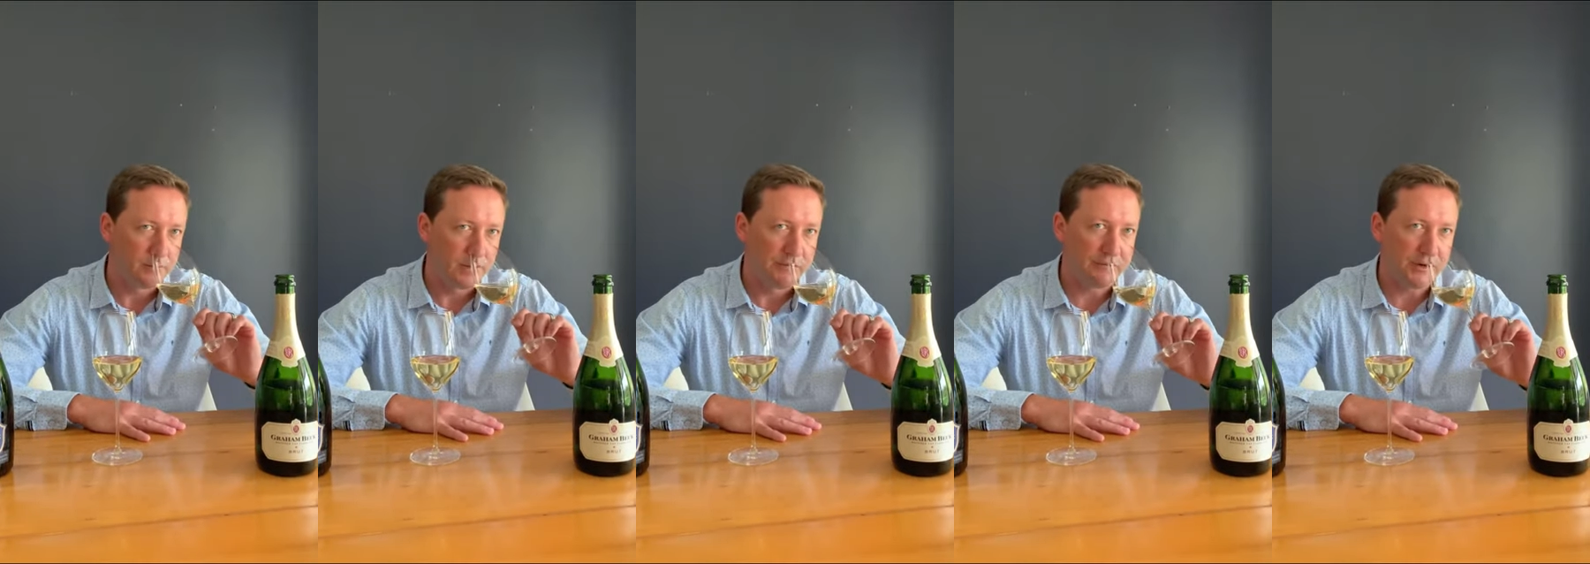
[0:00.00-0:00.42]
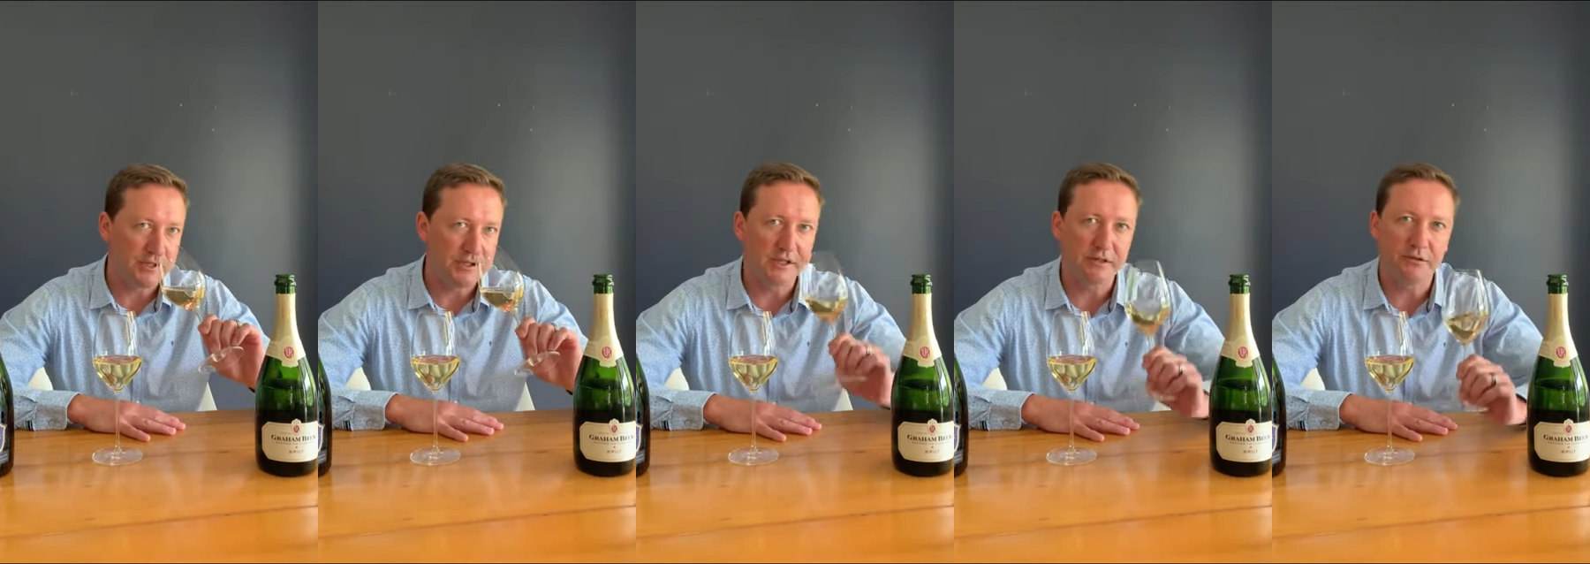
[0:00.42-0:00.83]
fresh
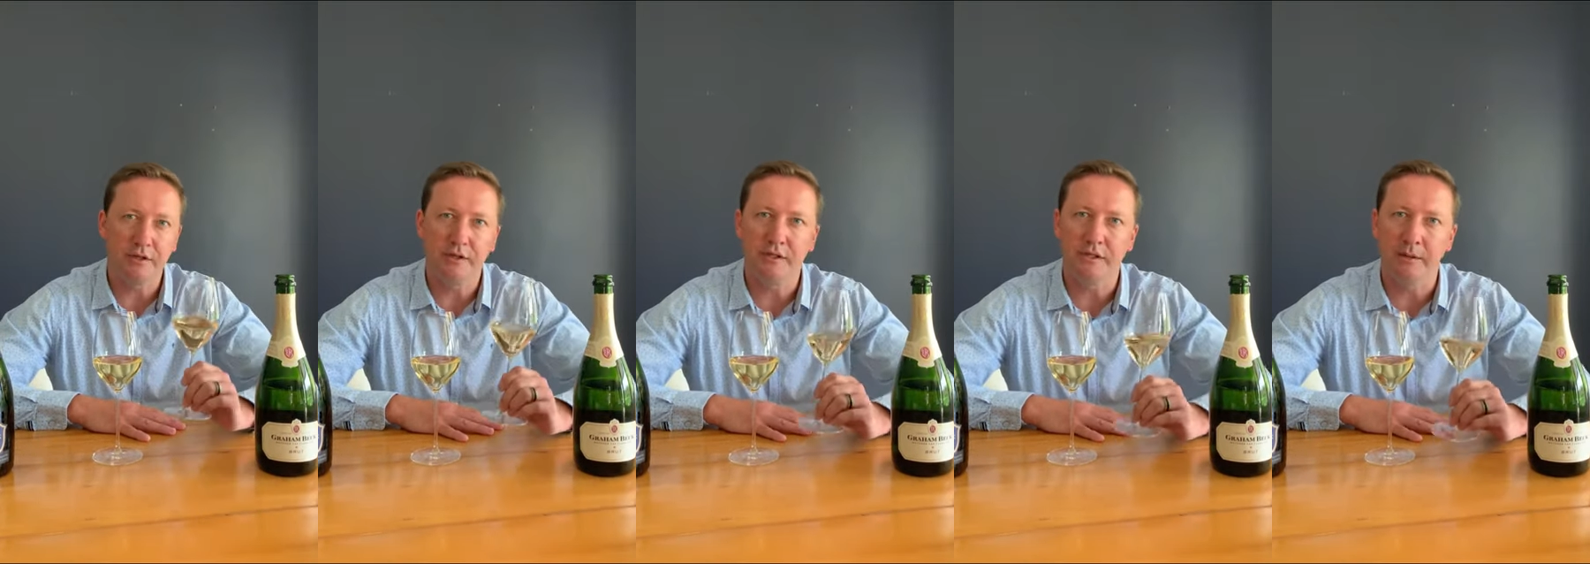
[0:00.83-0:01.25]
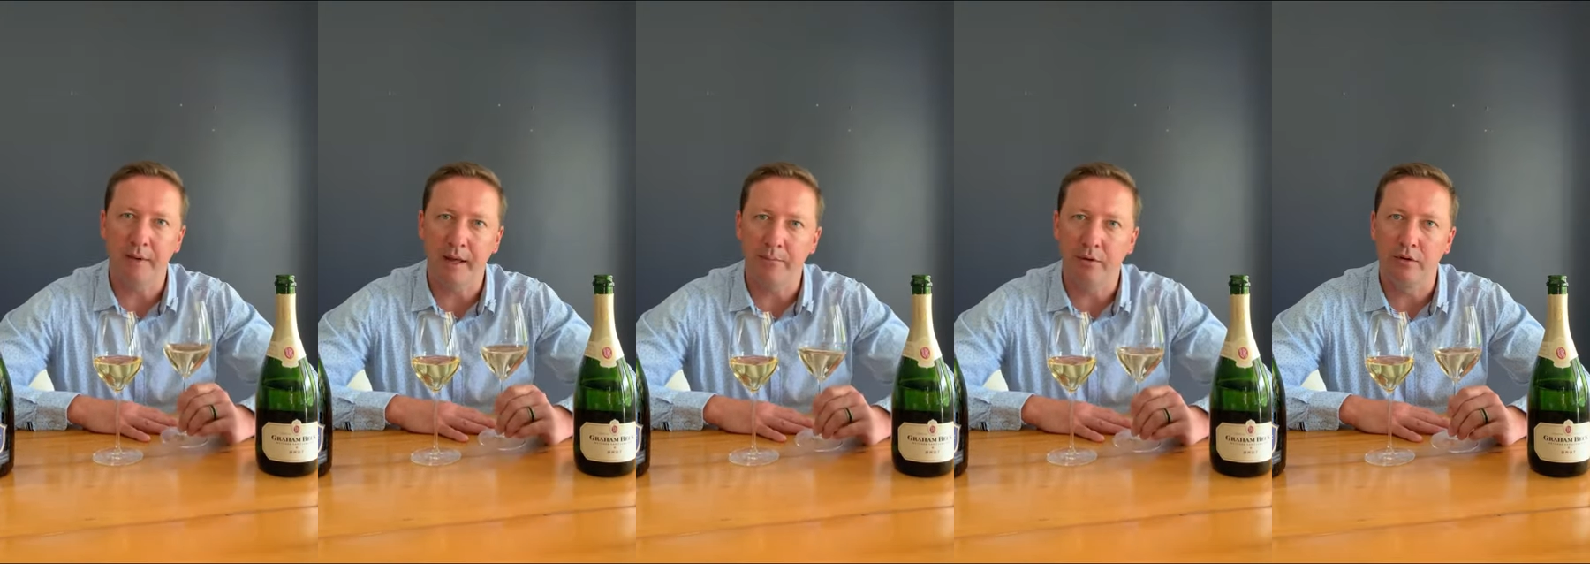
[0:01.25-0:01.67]
citrus, some
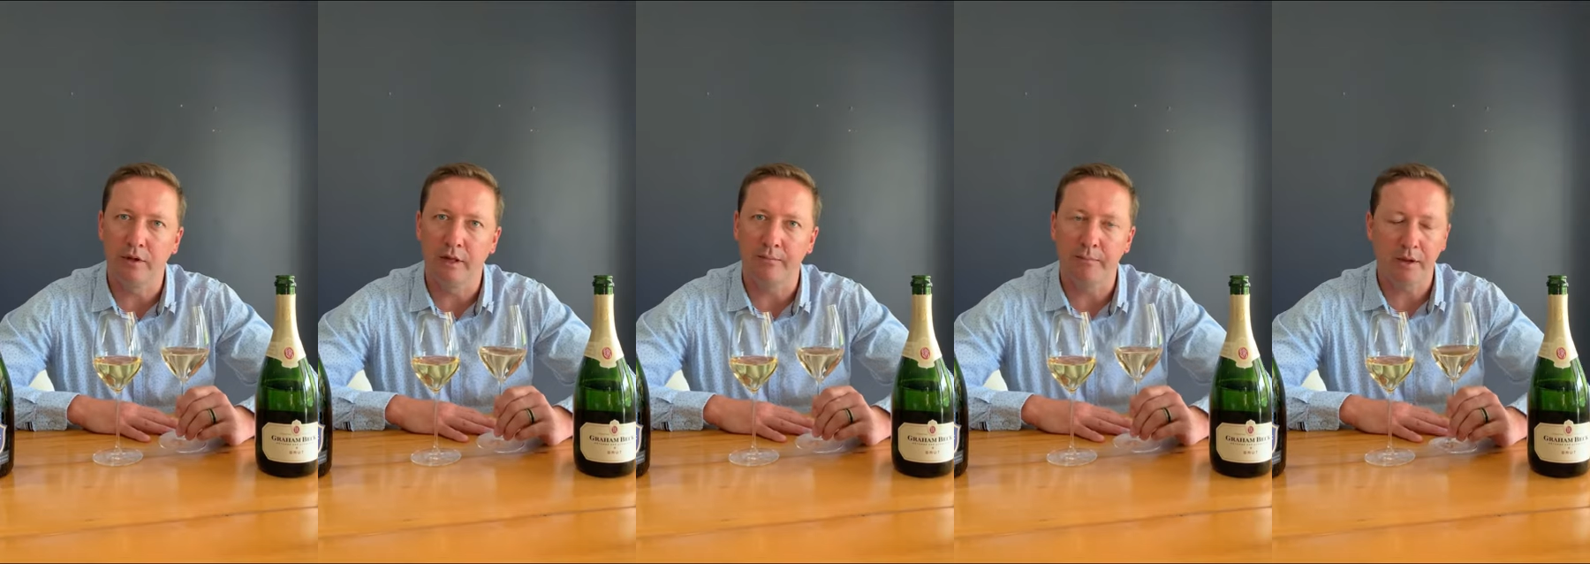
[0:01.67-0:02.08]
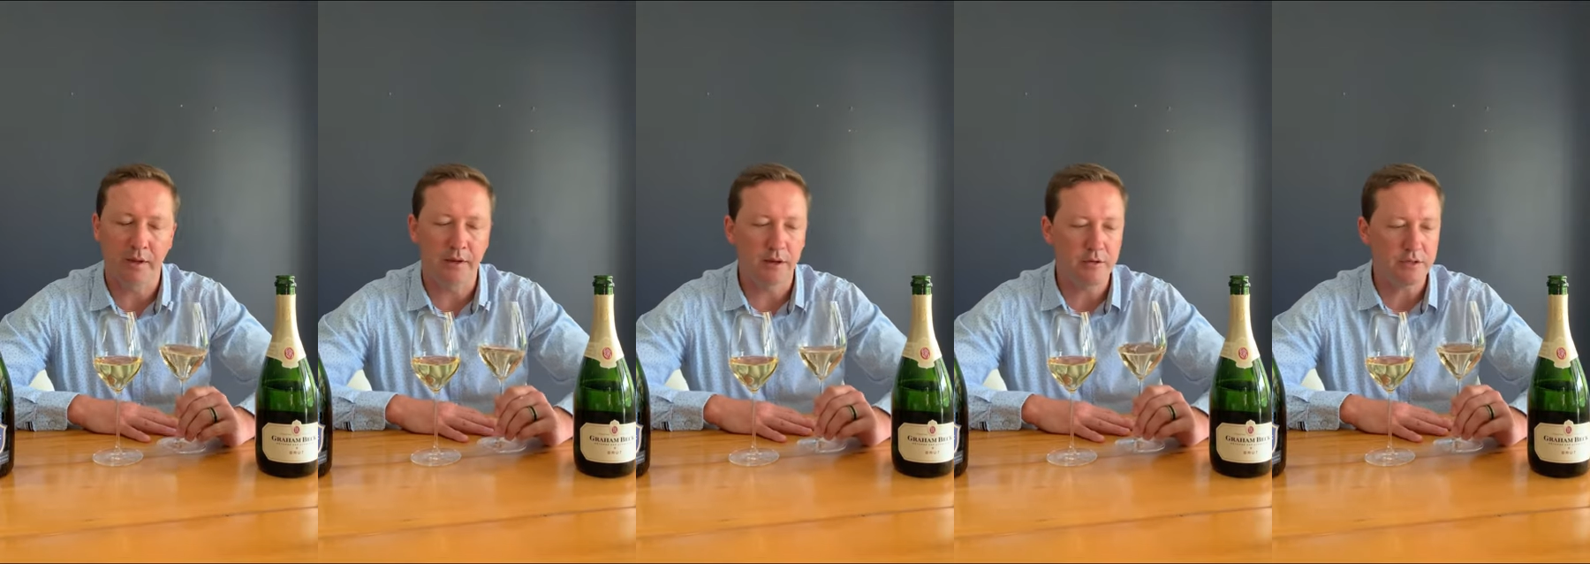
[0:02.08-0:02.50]
apple and pear
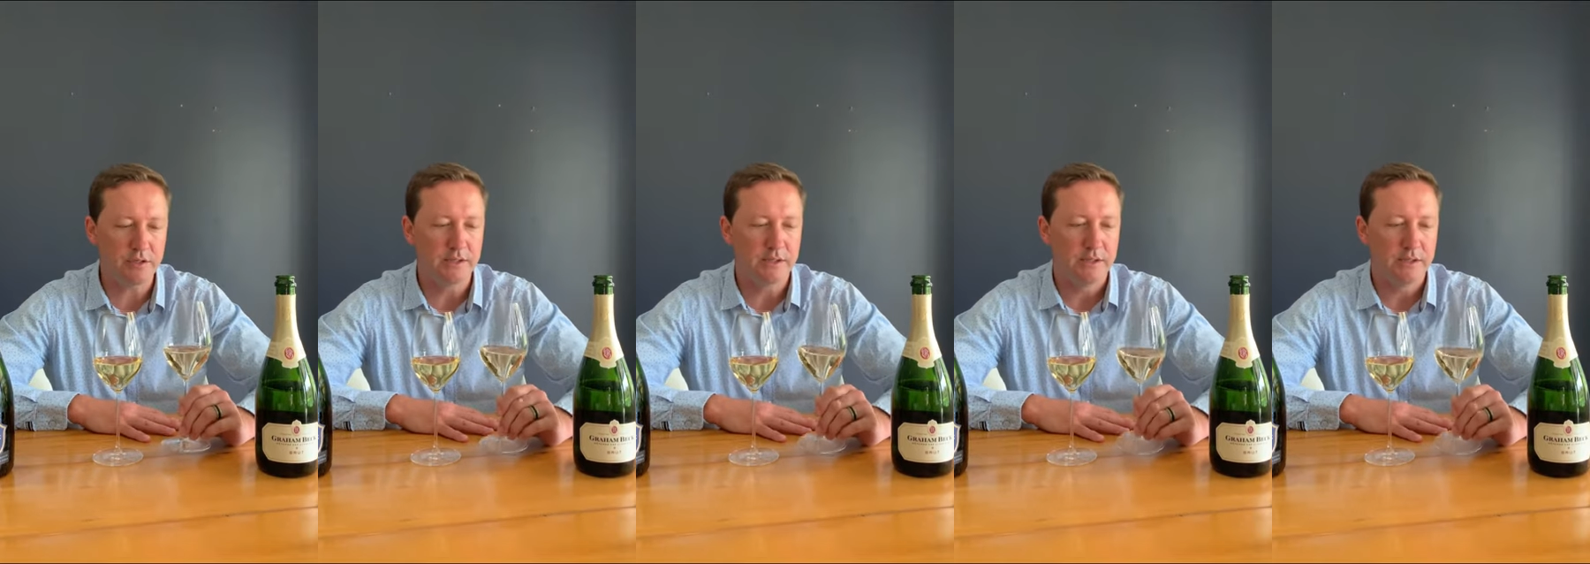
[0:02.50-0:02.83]
notes.